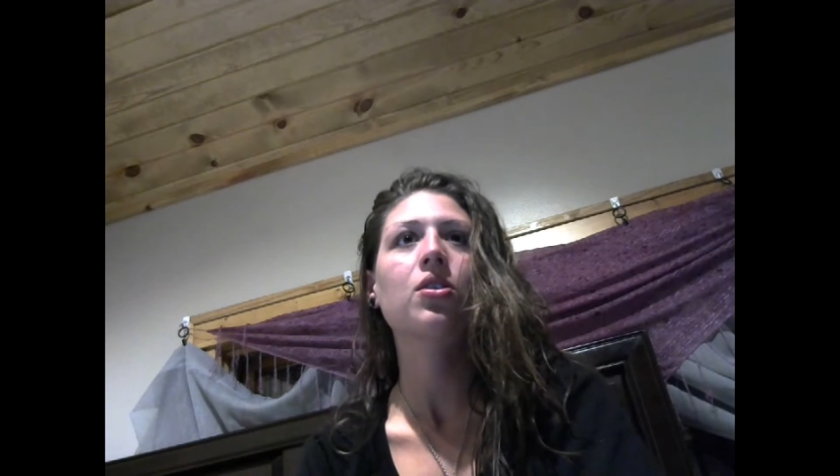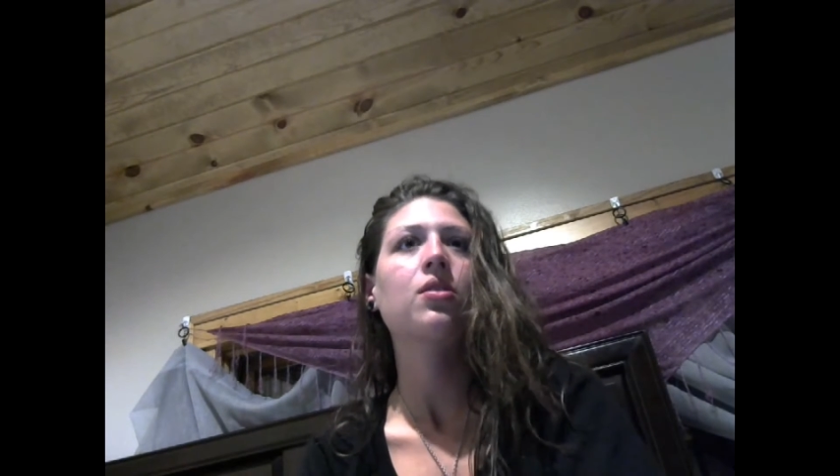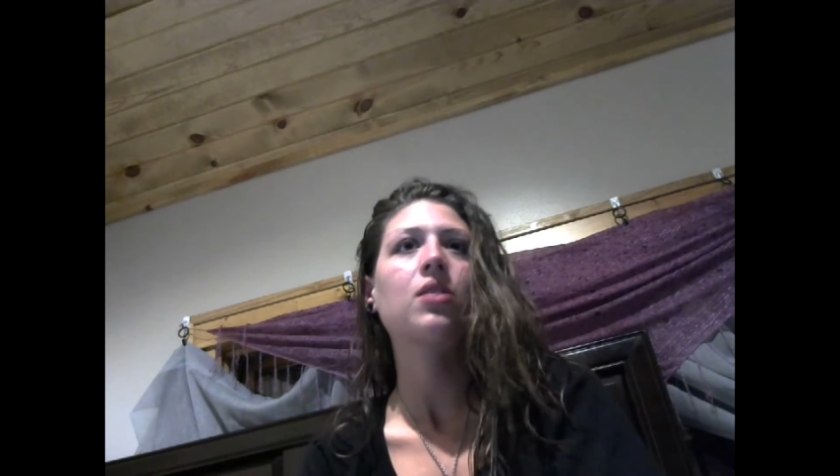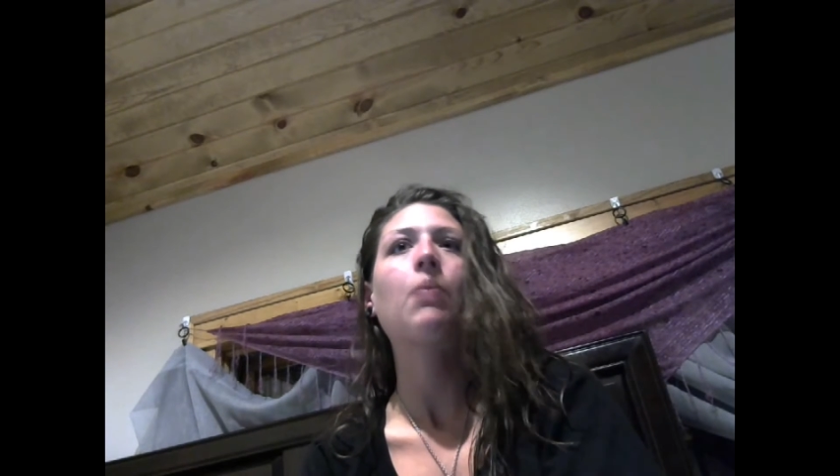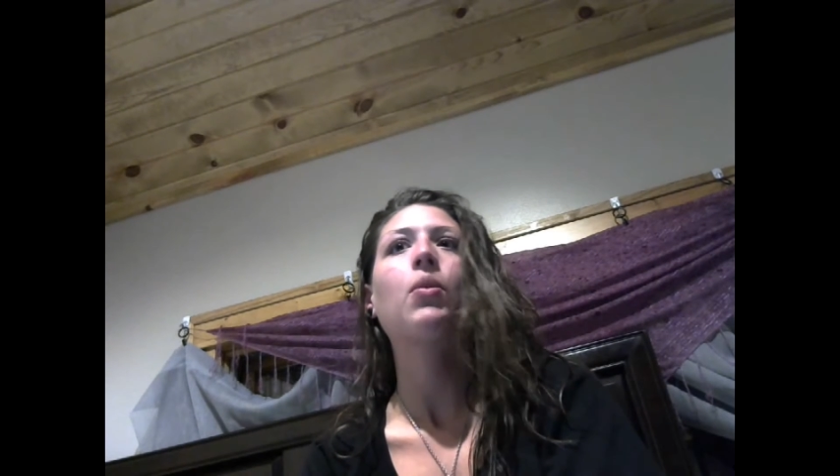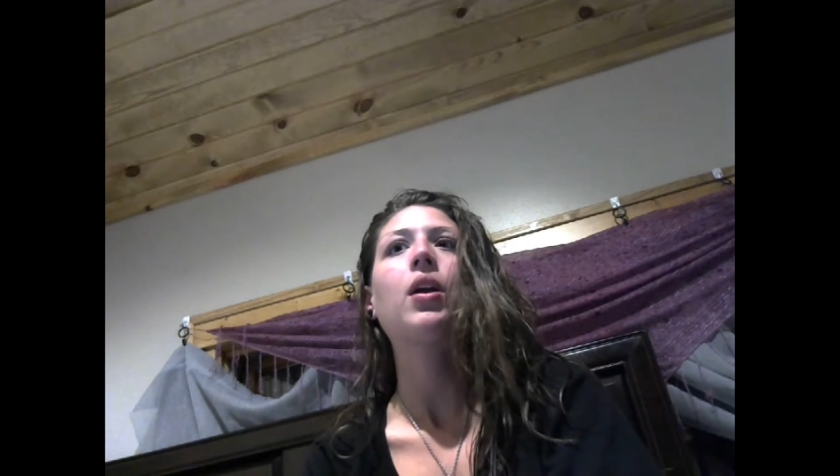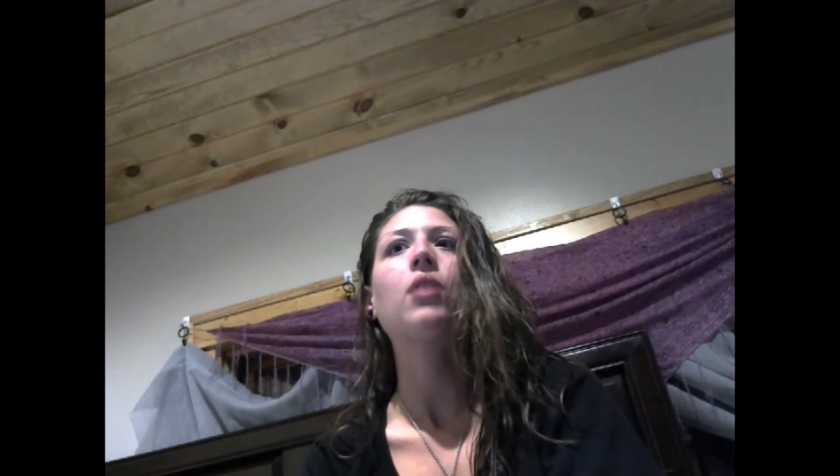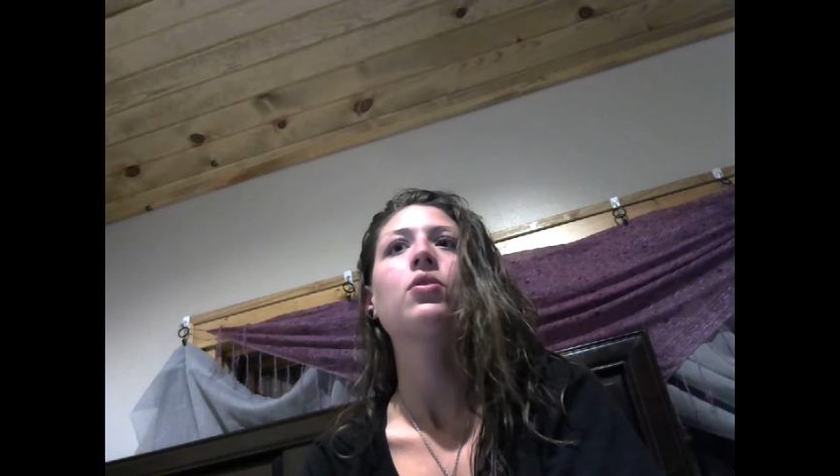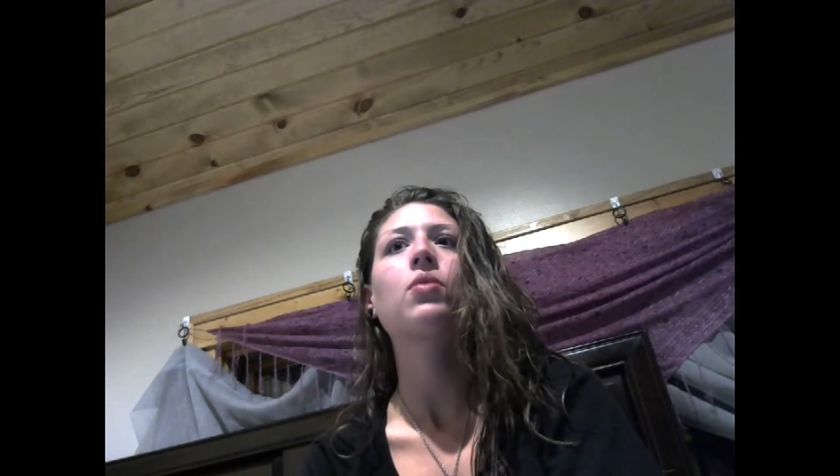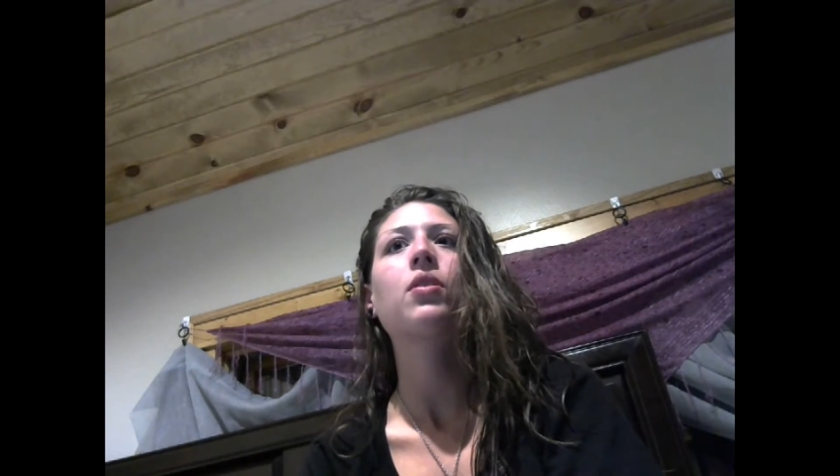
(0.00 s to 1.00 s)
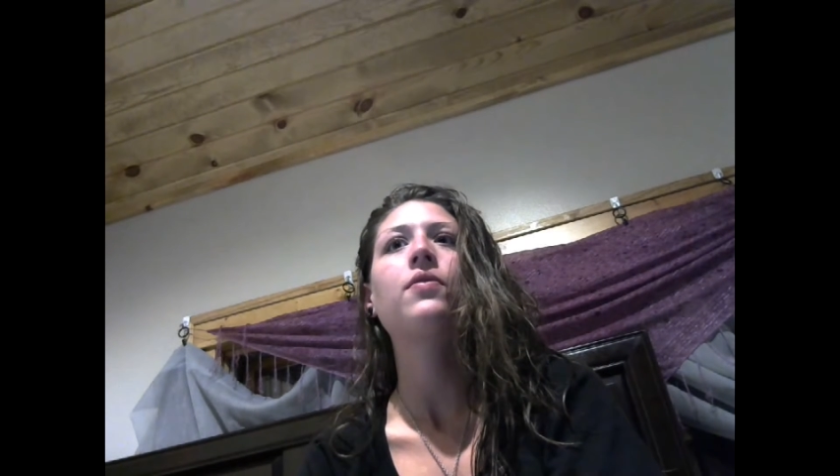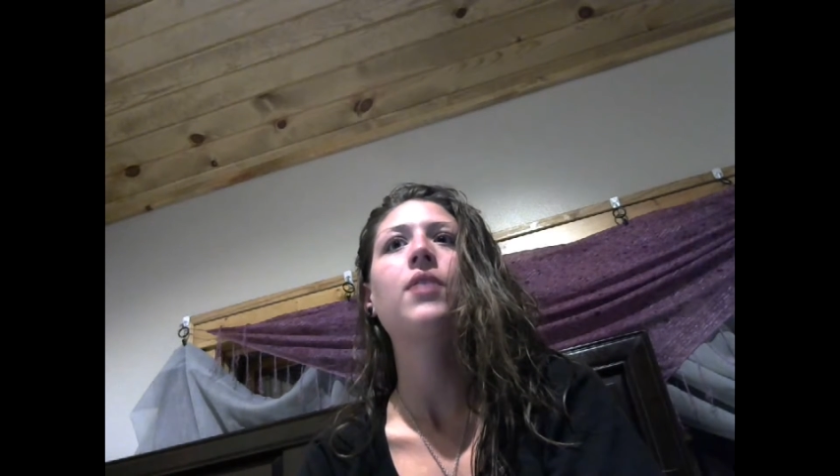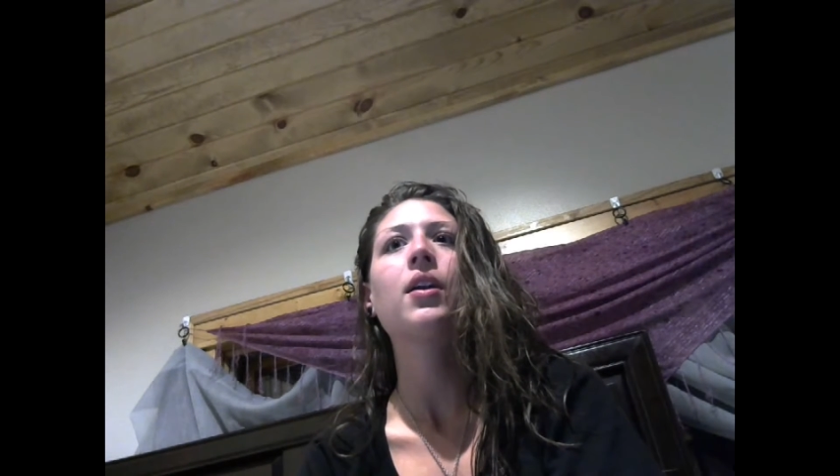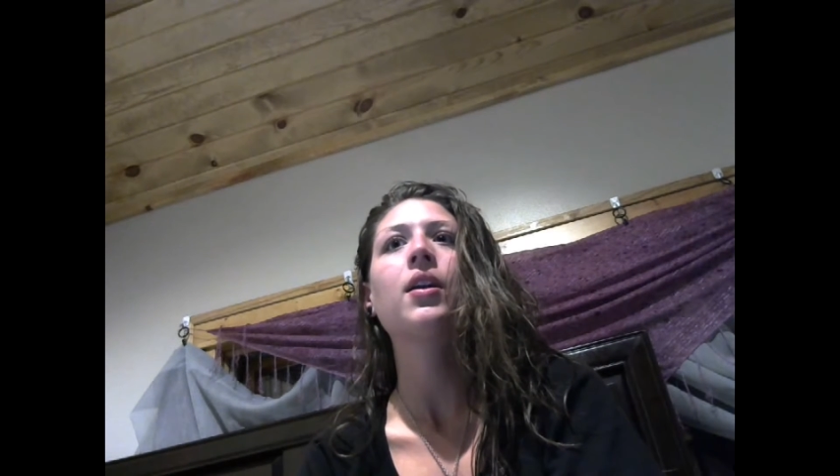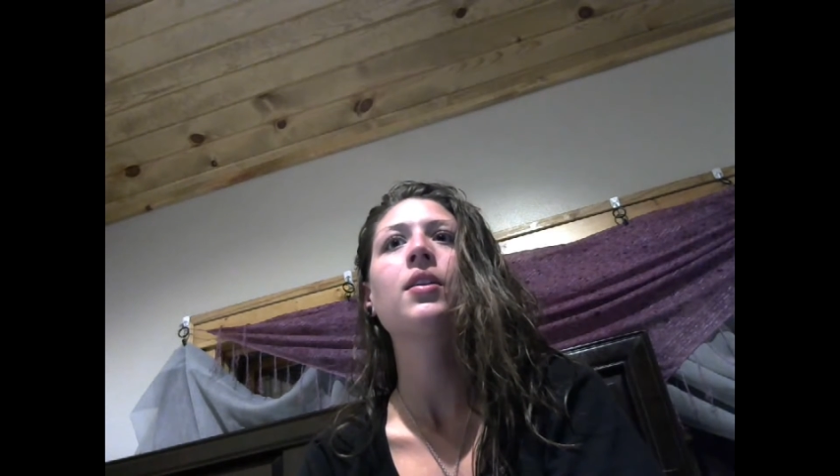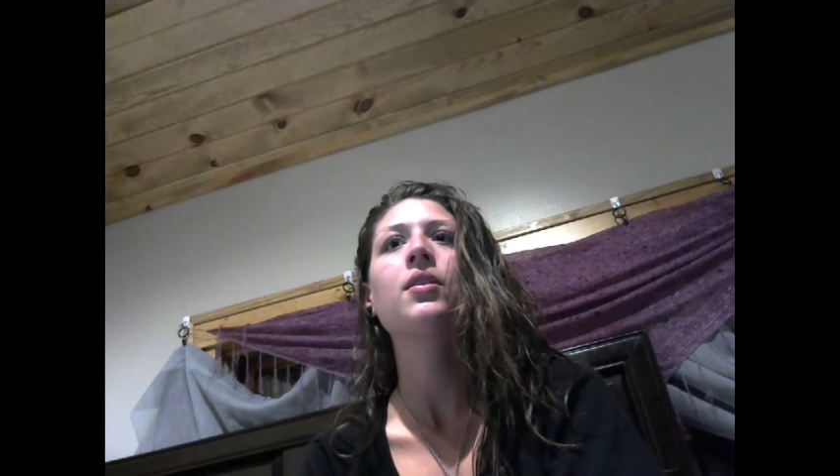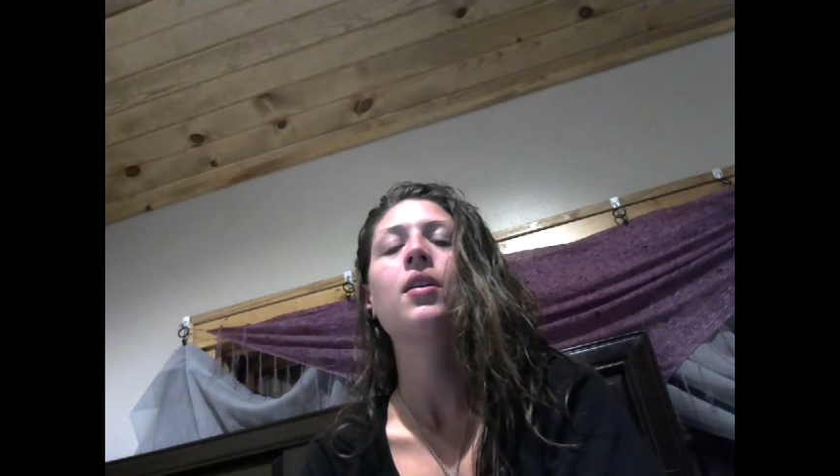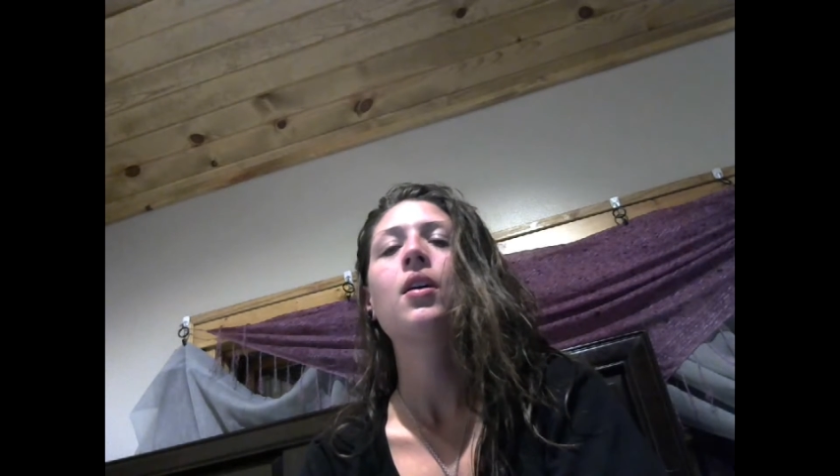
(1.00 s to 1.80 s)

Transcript: someone else would have done it.